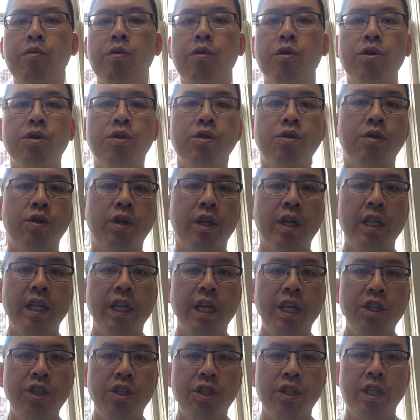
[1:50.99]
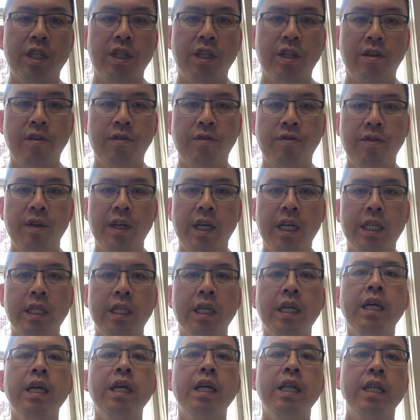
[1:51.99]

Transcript: poor circulation in their feet.